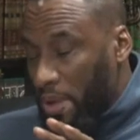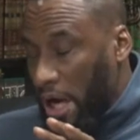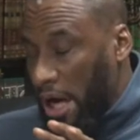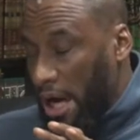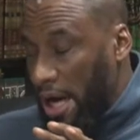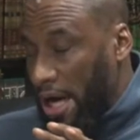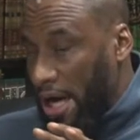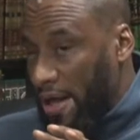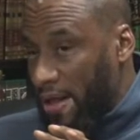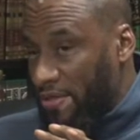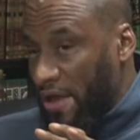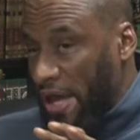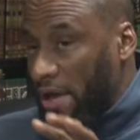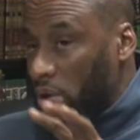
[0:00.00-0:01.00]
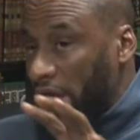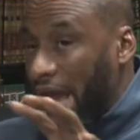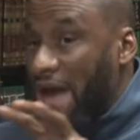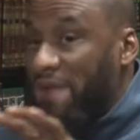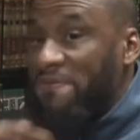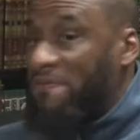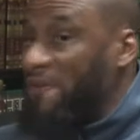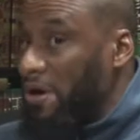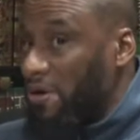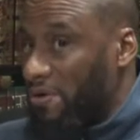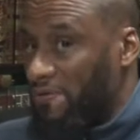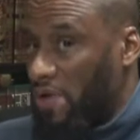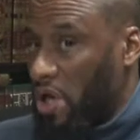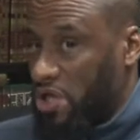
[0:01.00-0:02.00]
uh, they only had fear
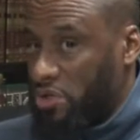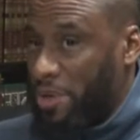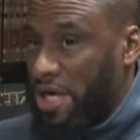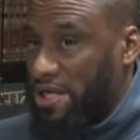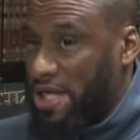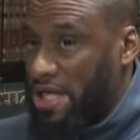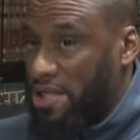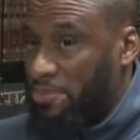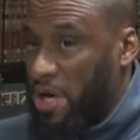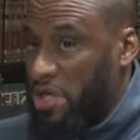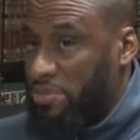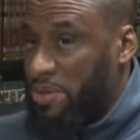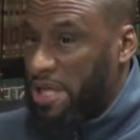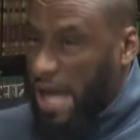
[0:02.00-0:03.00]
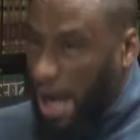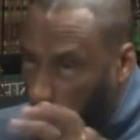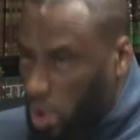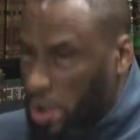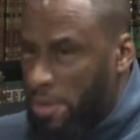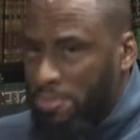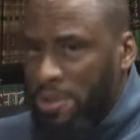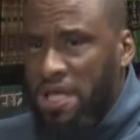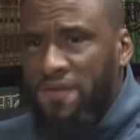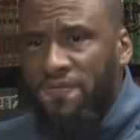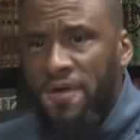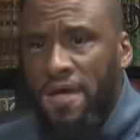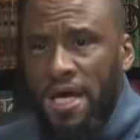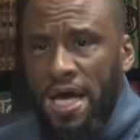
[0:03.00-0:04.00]
of Allah subhanahu wa ta'ala's punishment. They only
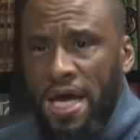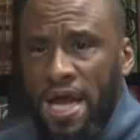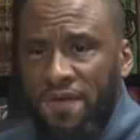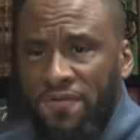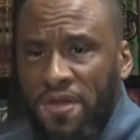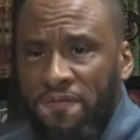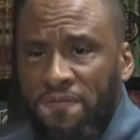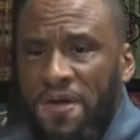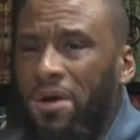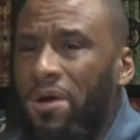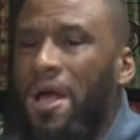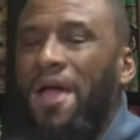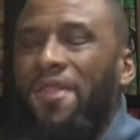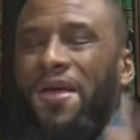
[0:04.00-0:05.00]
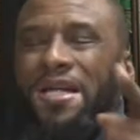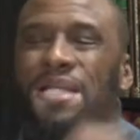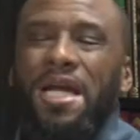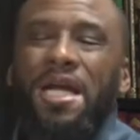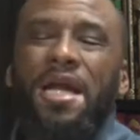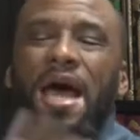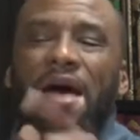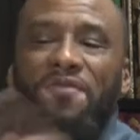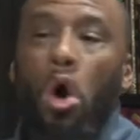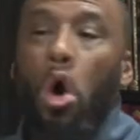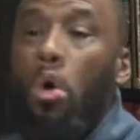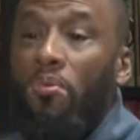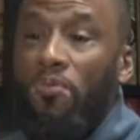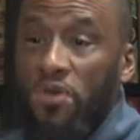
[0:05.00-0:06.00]
believed in having the fear. They didn't have the
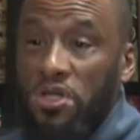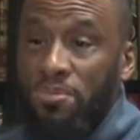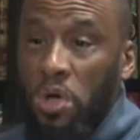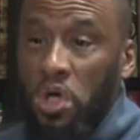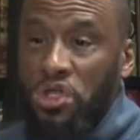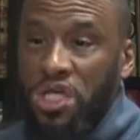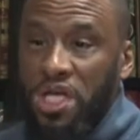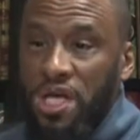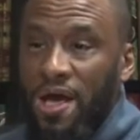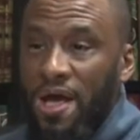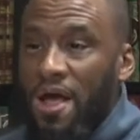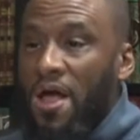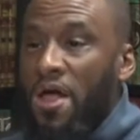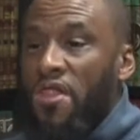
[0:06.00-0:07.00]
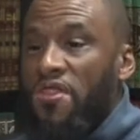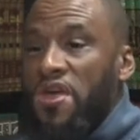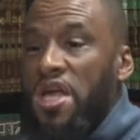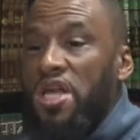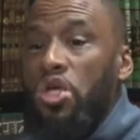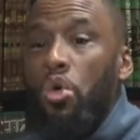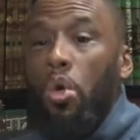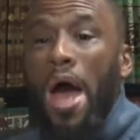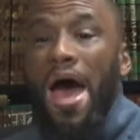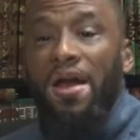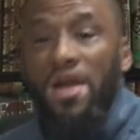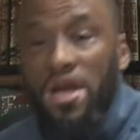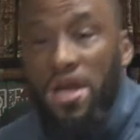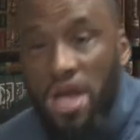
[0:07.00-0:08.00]
hope for his mercy. Then you
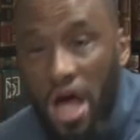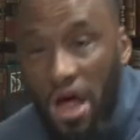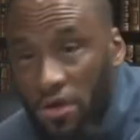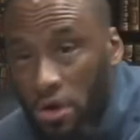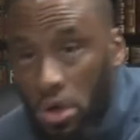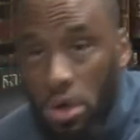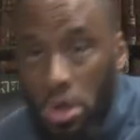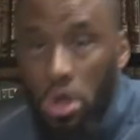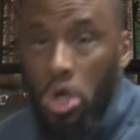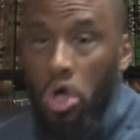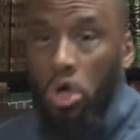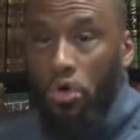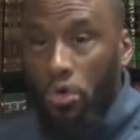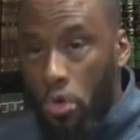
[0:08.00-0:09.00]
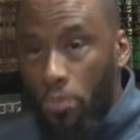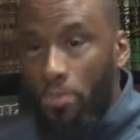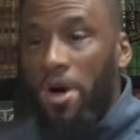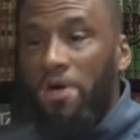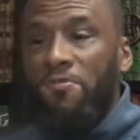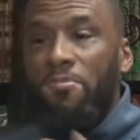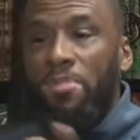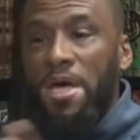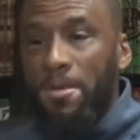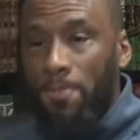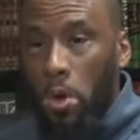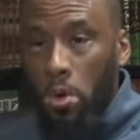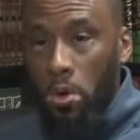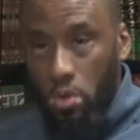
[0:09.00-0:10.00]
had another group of
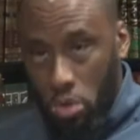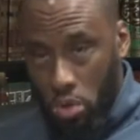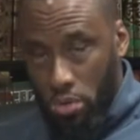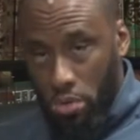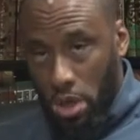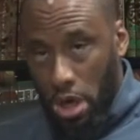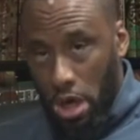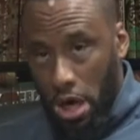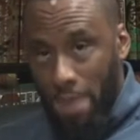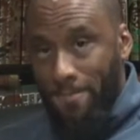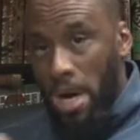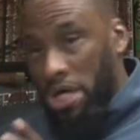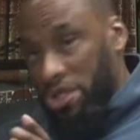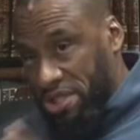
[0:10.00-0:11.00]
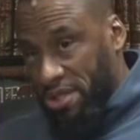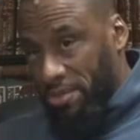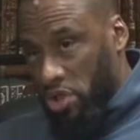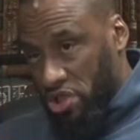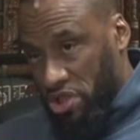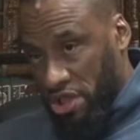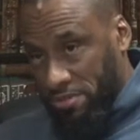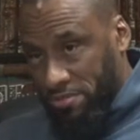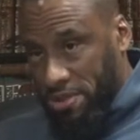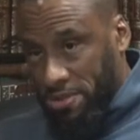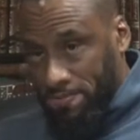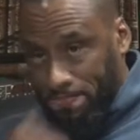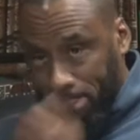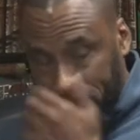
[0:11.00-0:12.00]
people amongst the
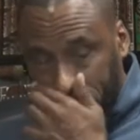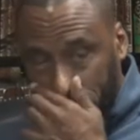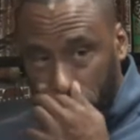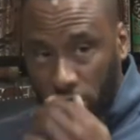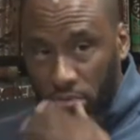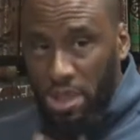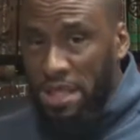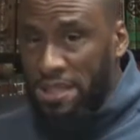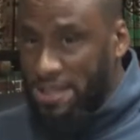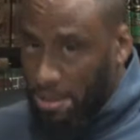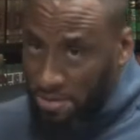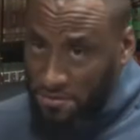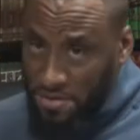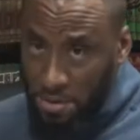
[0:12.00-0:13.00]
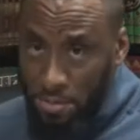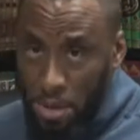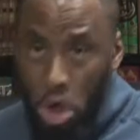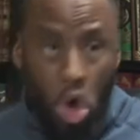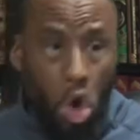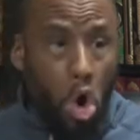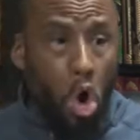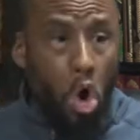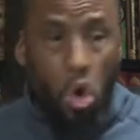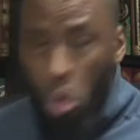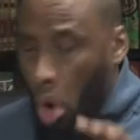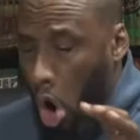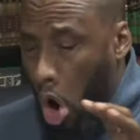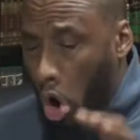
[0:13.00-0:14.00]
Muslims, some of them,
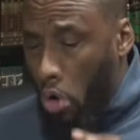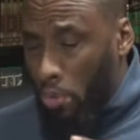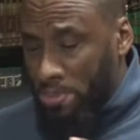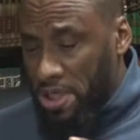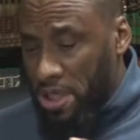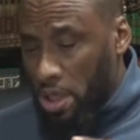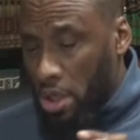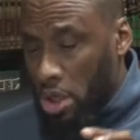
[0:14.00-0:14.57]
who hoped,